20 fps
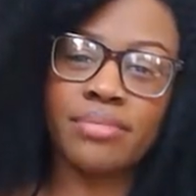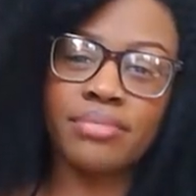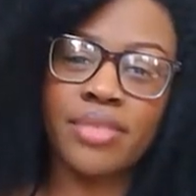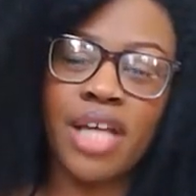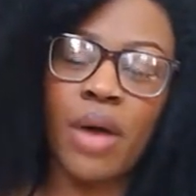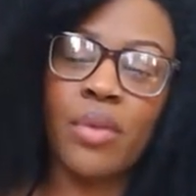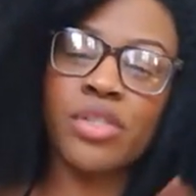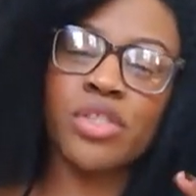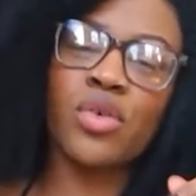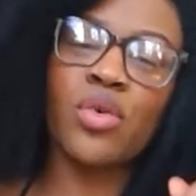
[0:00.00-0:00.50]

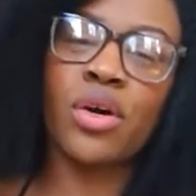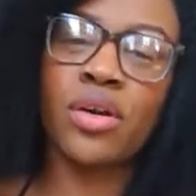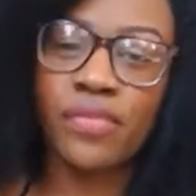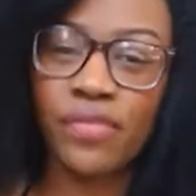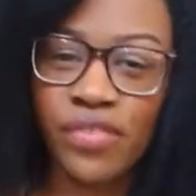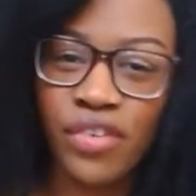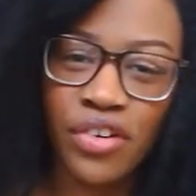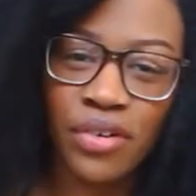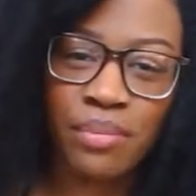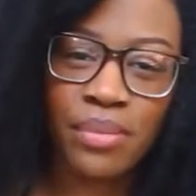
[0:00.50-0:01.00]
I was gone
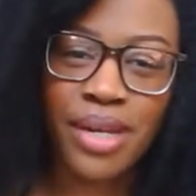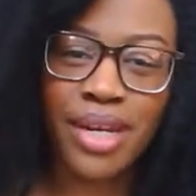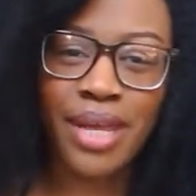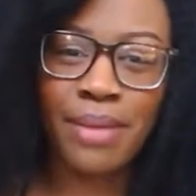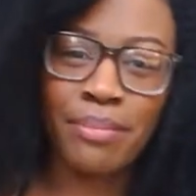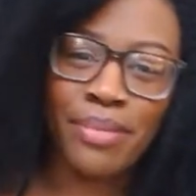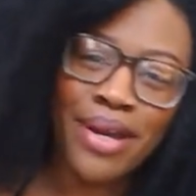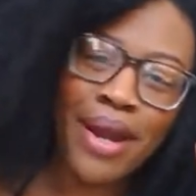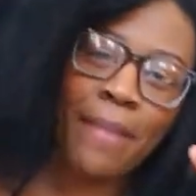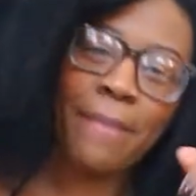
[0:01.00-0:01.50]
for a
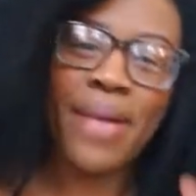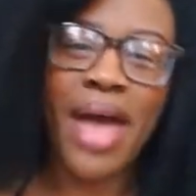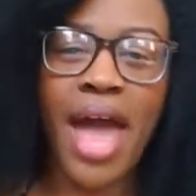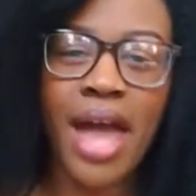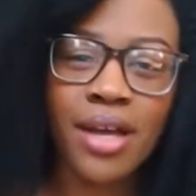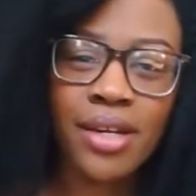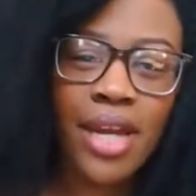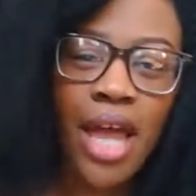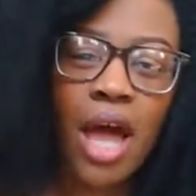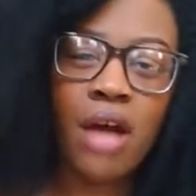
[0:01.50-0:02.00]
minute, but I'm
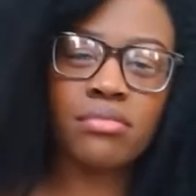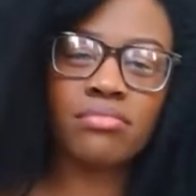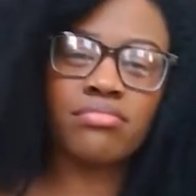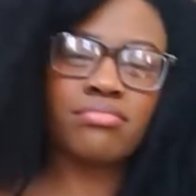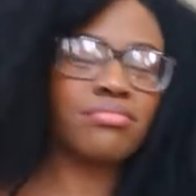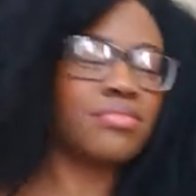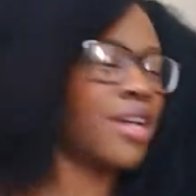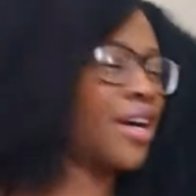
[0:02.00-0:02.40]
back now.